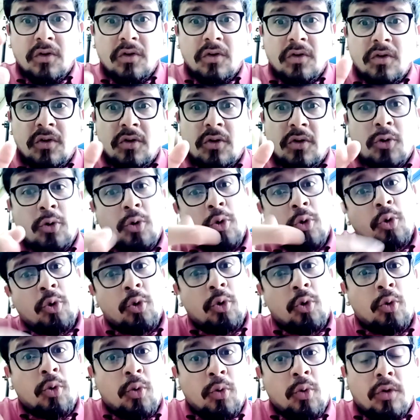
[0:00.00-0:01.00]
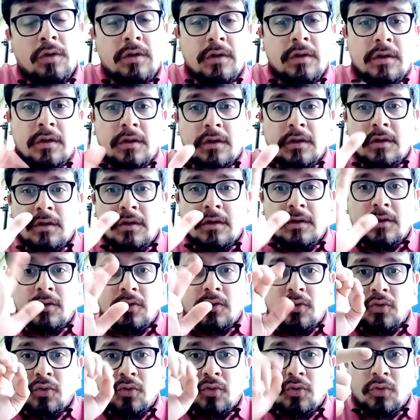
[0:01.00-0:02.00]
how you can download your
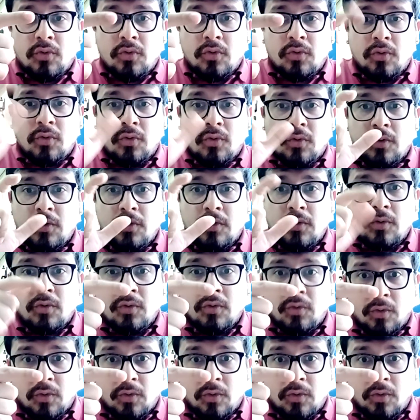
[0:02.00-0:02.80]
logo package,